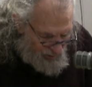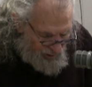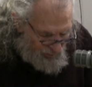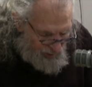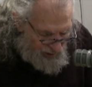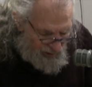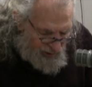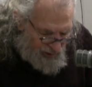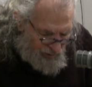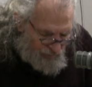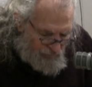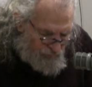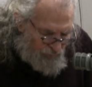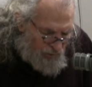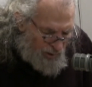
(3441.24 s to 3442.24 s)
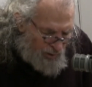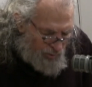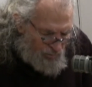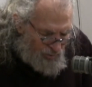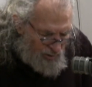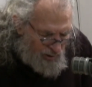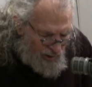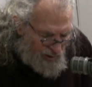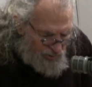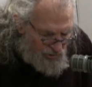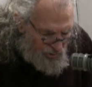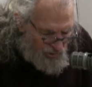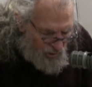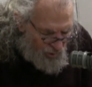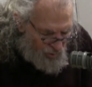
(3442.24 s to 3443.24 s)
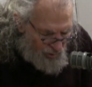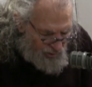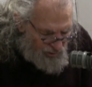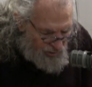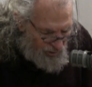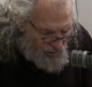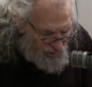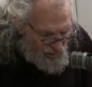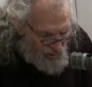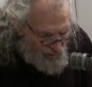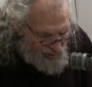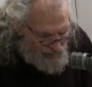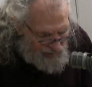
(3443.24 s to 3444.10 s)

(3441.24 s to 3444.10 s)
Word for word: be immediate we'll let you know what's going on.